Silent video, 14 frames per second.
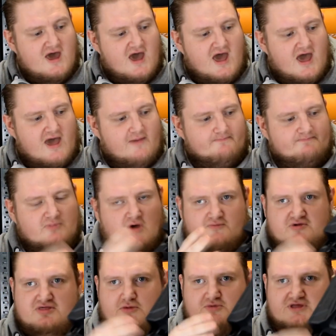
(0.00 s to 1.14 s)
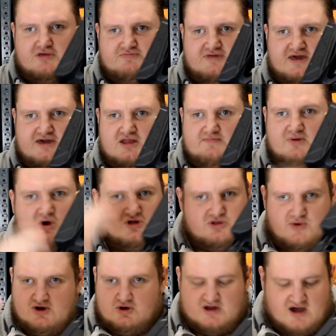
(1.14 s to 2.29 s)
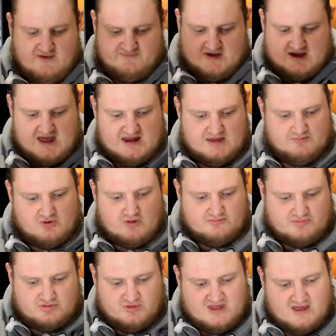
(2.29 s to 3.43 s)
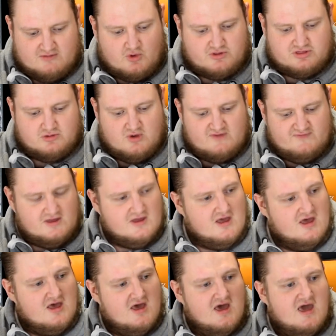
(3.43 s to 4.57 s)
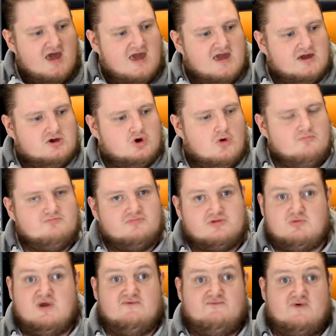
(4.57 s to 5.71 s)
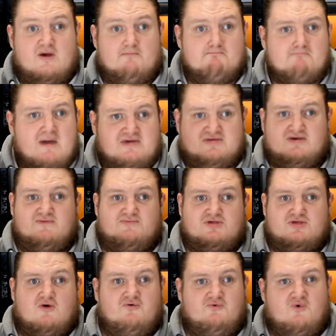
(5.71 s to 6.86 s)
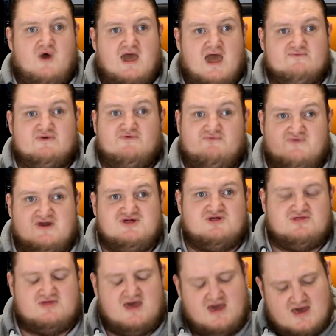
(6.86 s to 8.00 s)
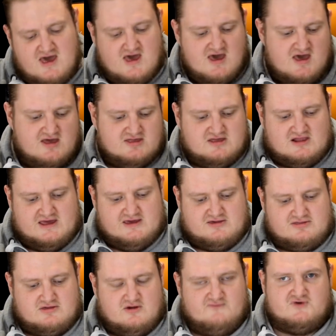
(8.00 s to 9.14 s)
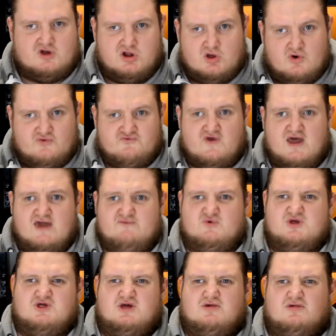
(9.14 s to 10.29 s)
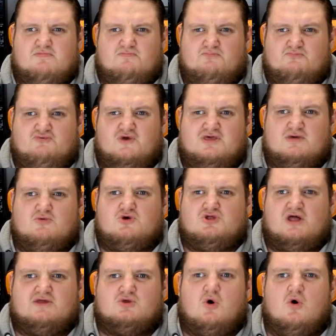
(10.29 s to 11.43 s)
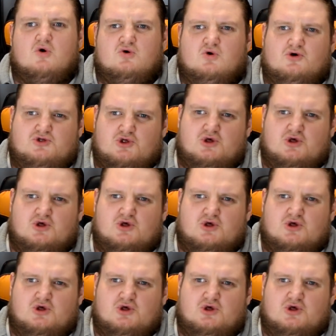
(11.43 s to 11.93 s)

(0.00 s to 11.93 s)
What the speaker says: Obviously with this particular board you ain't going to have any problems with that whatsoever. It comes with a massive software heavy feature set, the likes of clone drive, which is pretty much like Norton Ghost.